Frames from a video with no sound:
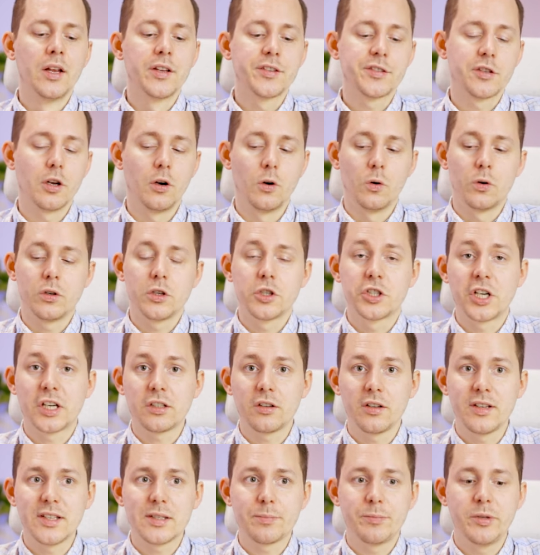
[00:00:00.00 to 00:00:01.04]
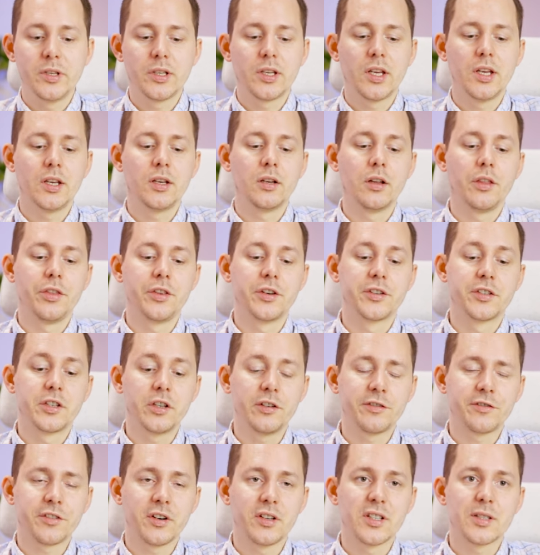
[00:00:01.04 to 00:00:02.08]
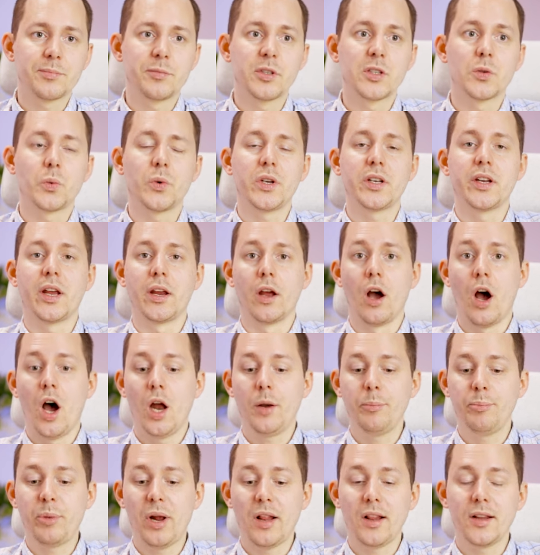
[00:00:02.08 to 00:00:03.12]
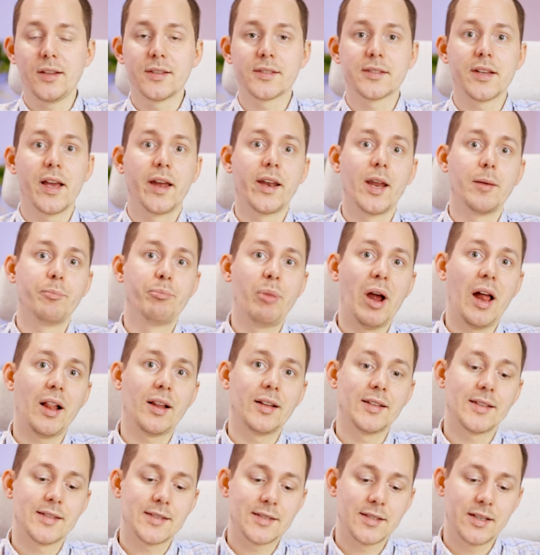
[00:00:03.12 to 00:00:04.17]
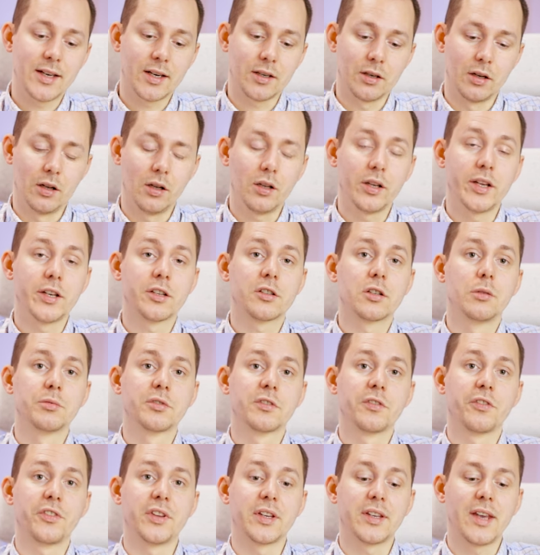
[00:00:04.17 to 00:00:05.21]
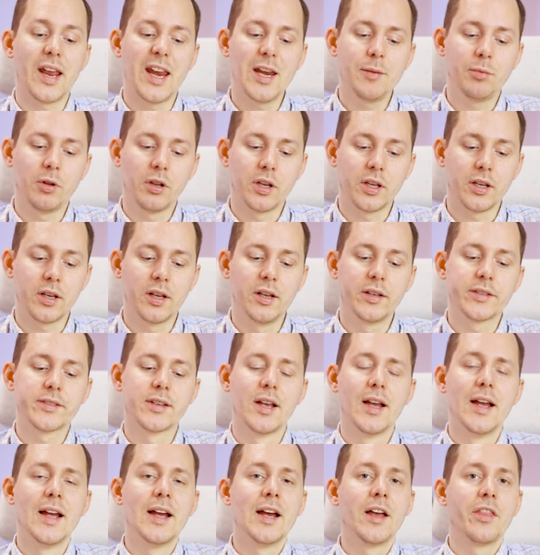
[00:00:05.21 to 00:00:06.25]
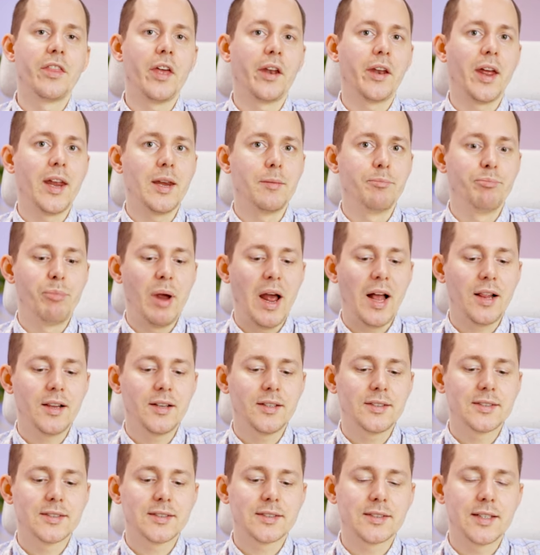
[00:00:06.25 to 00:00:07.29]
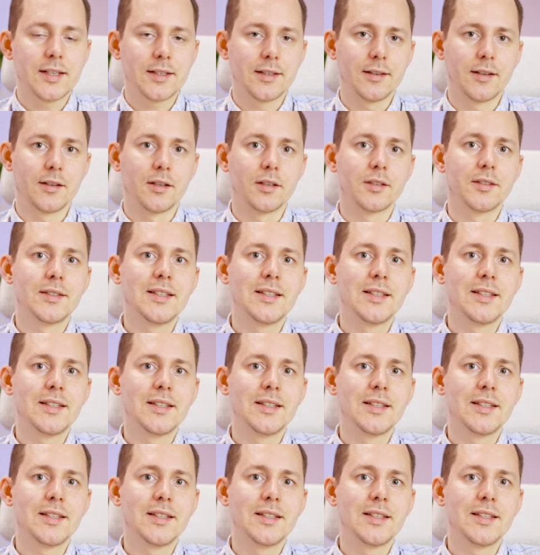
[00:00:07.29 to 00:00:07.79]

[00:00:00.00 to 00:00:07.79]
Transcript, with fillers: So generally speaking, the difference between a unbalanced and a balanced signal in terms of the cabling is that a balanced signal